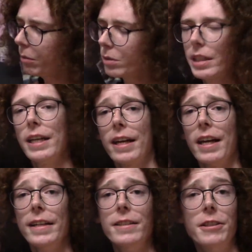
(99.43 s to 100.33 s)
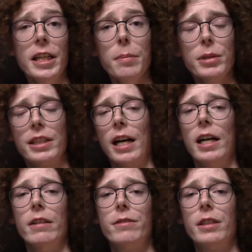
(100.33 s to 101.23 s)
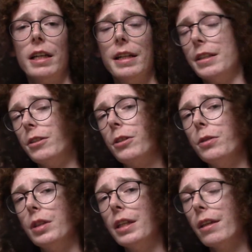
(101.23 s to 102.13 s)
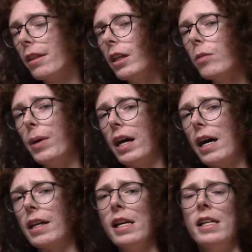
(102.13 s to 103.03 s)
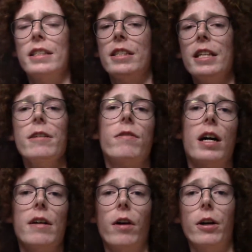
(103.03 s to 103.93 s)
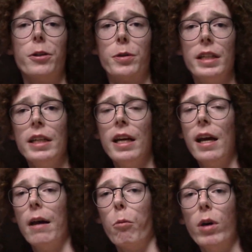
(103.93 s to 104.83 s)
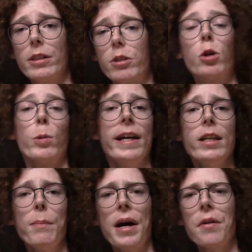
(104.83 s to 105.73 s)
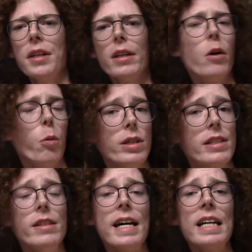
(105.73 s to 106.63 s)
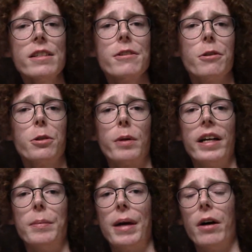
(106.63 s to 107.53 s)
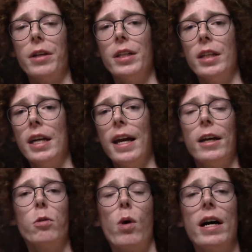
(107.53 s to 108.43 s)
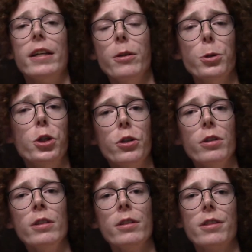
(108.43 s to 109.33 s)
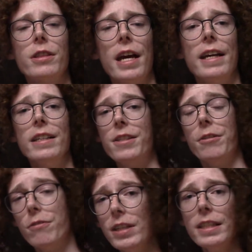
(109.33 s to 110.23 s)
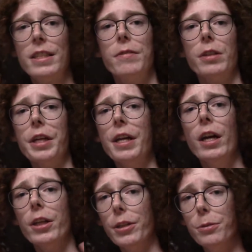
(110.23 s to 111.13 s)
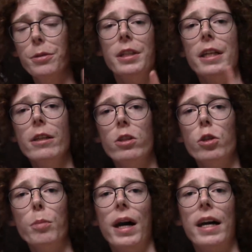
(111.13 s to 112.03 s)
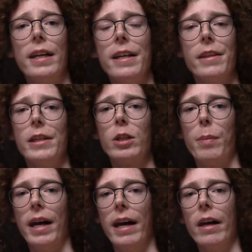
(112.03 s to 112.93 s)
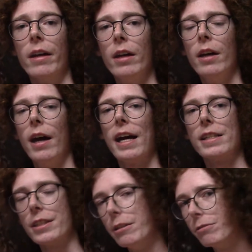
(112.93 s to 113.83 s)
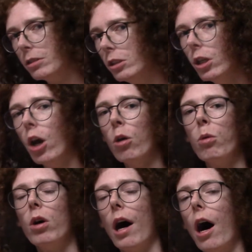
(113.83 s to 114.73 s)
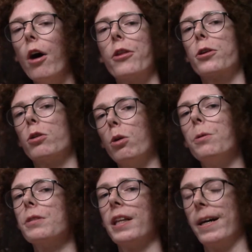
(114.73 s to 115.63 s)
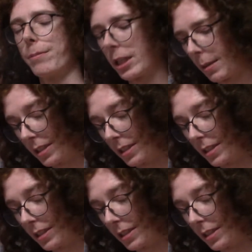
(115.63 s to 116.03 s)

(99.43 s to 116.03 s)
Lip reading: will take a deep dive today into the ThinkPad T500, what's great about it, what's not so great about it, and why you shouldn't say definitively you need to buy a ThinkPad, as if no other old laptops